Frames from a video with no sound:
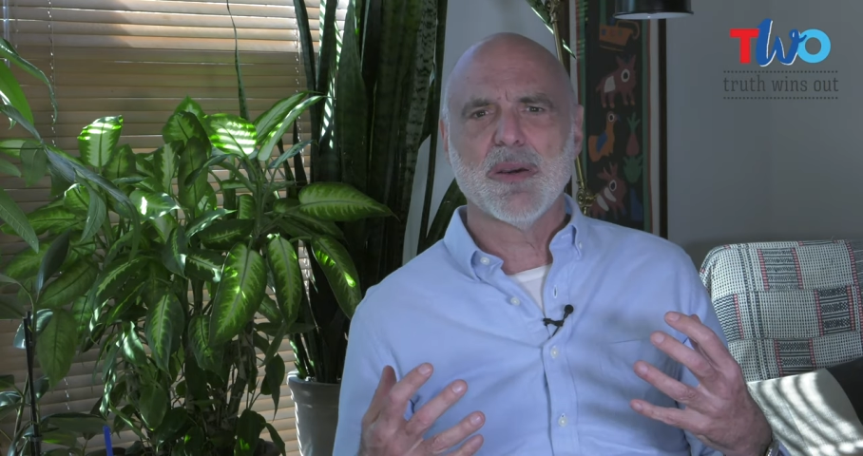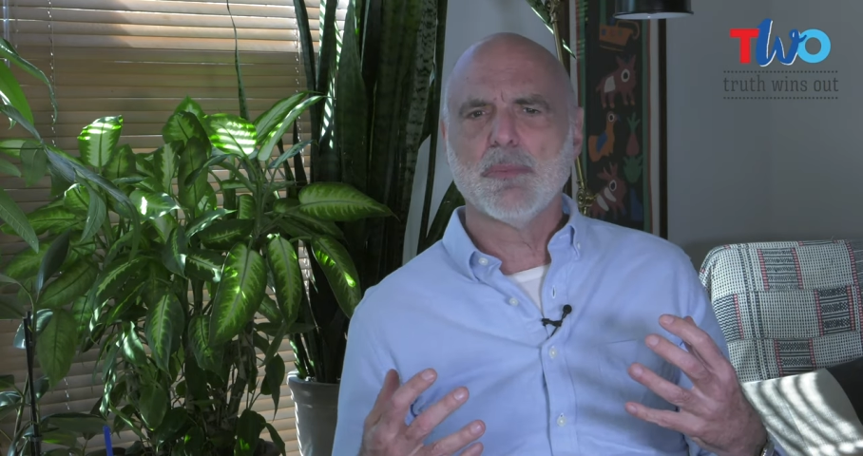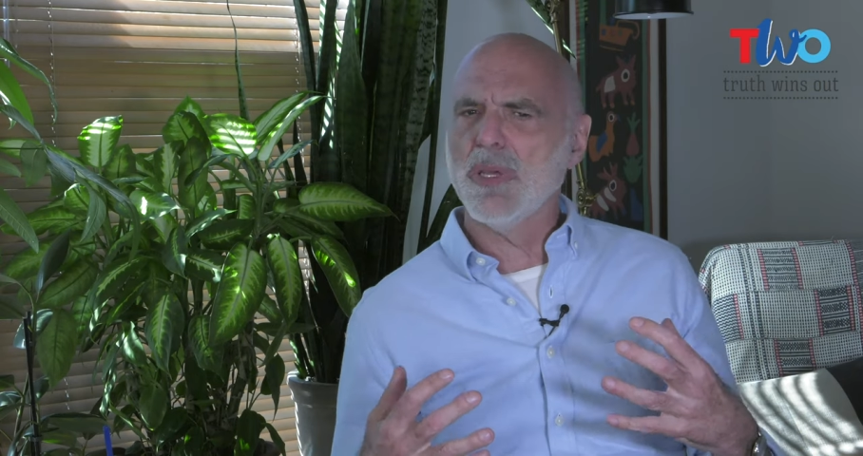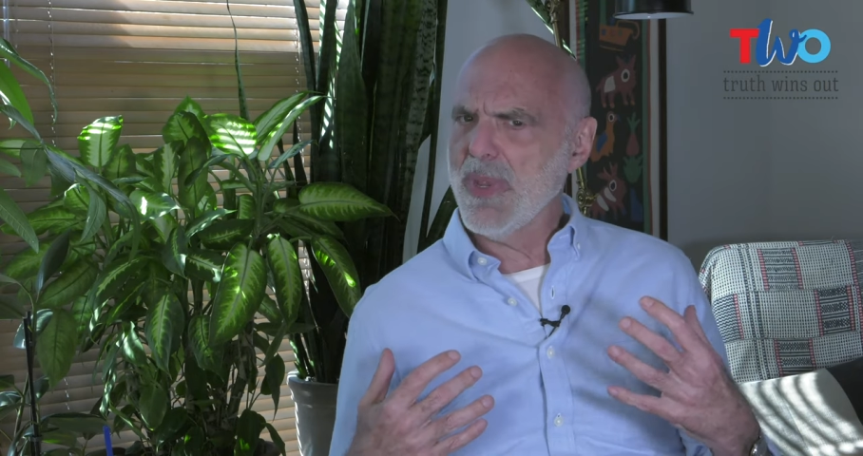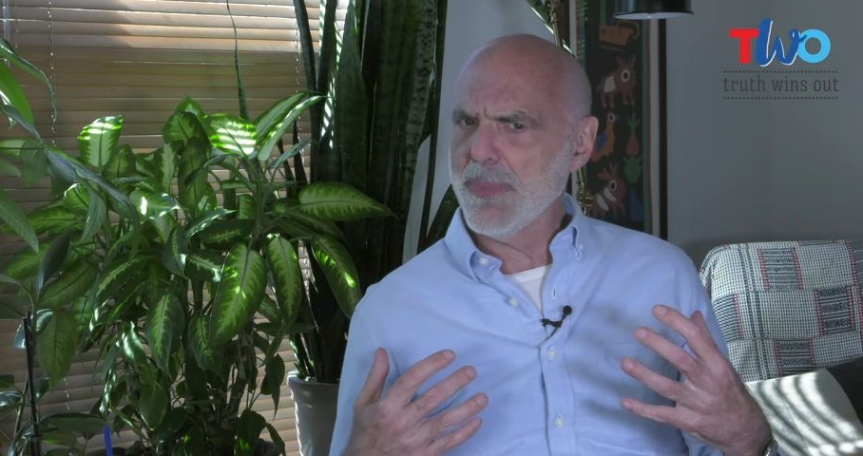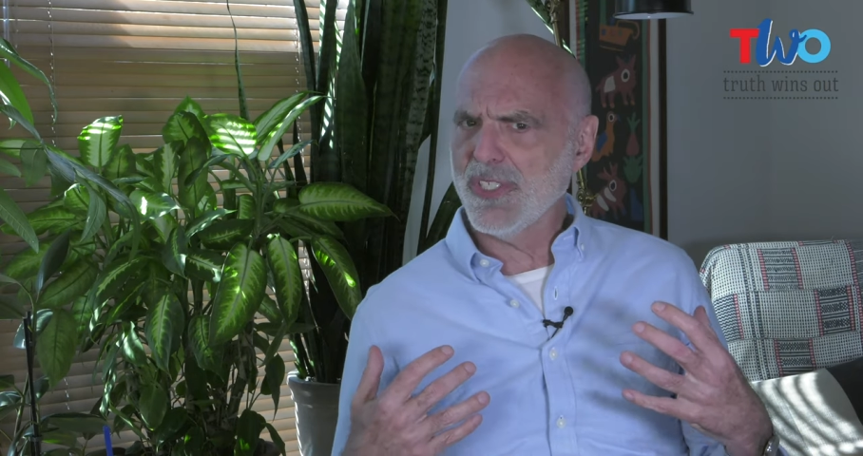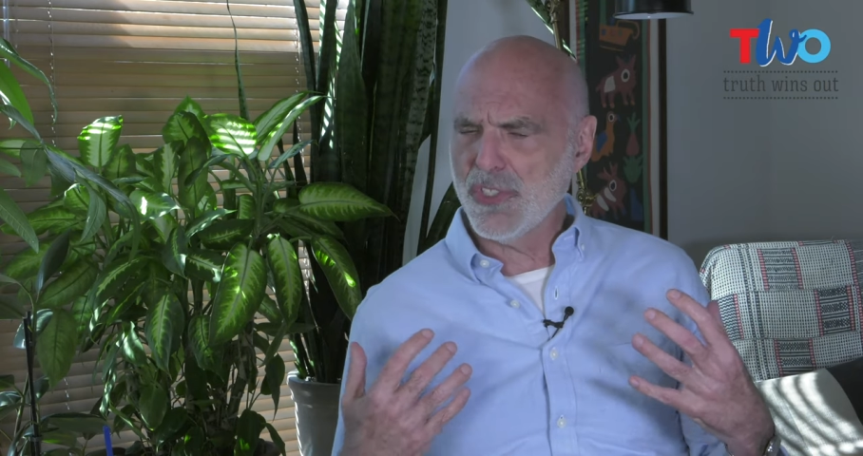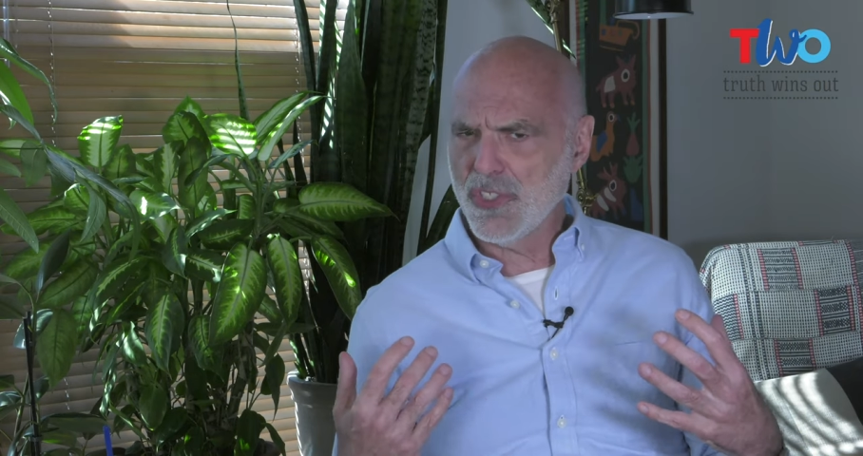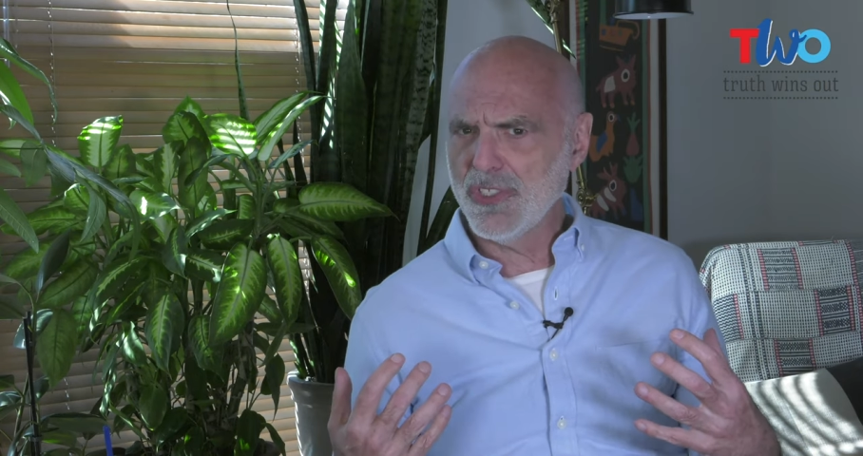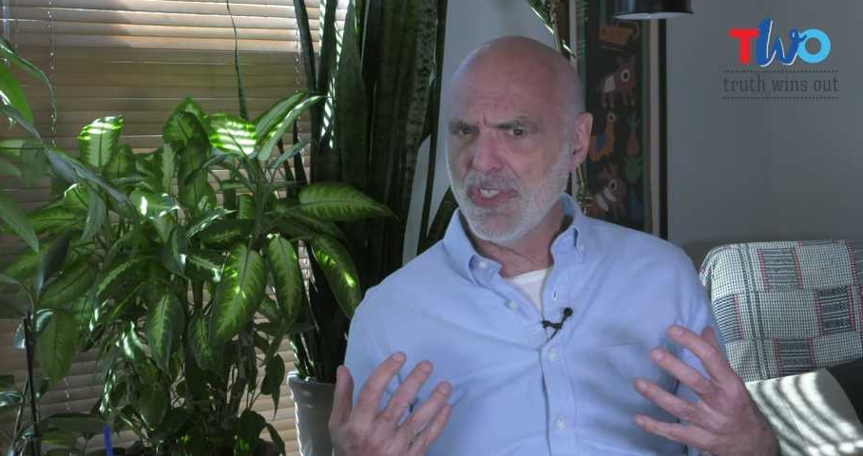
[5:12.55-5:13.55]
But maybe I
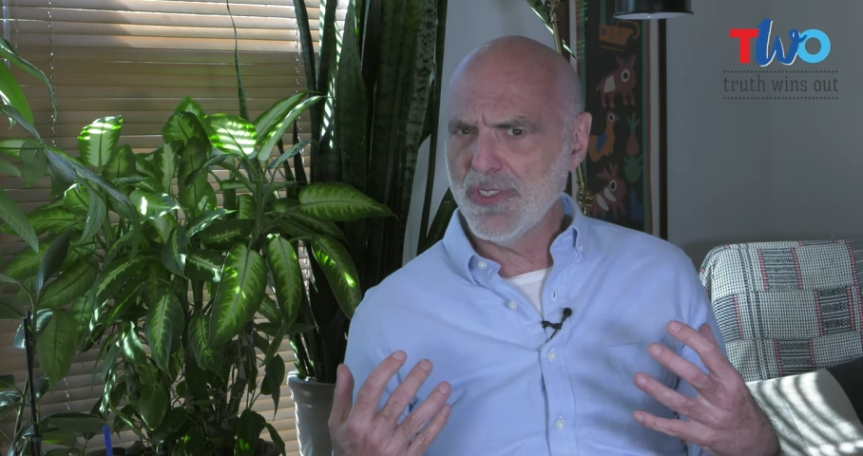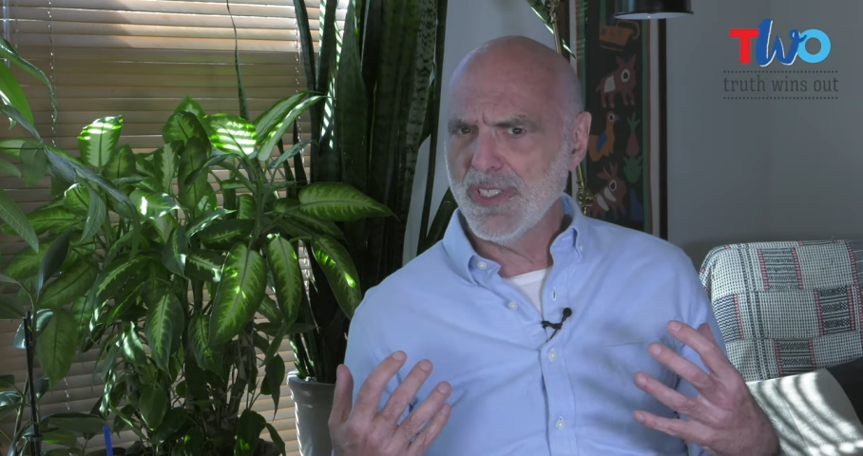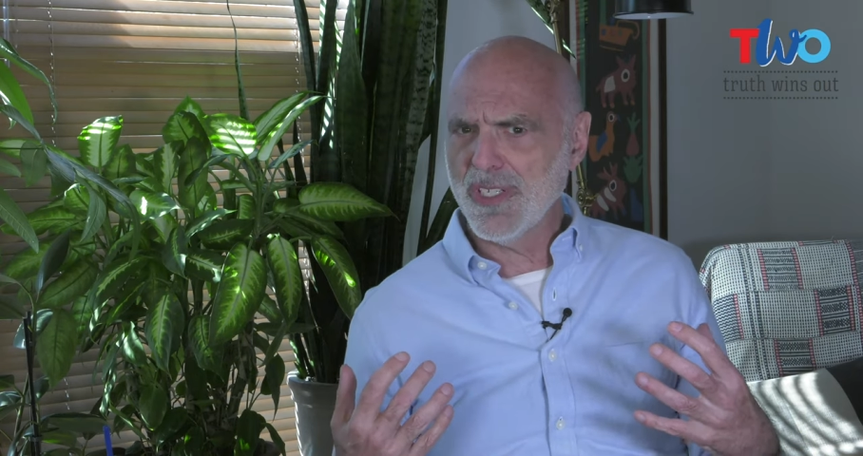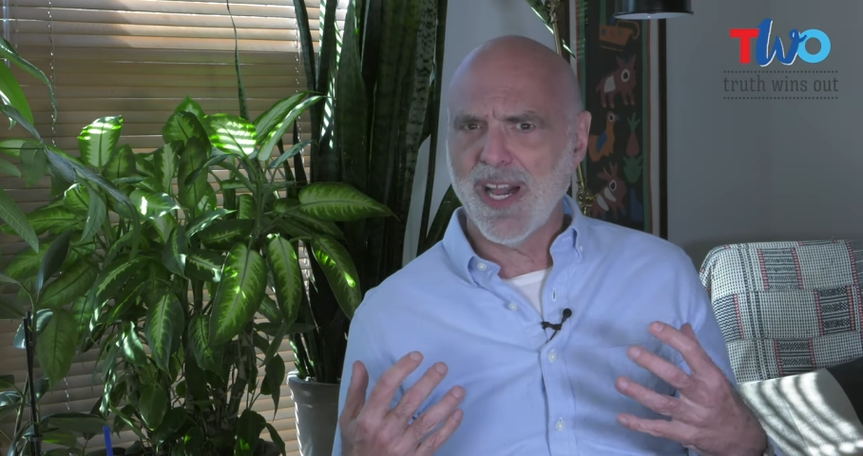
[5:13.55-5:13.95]
should do it.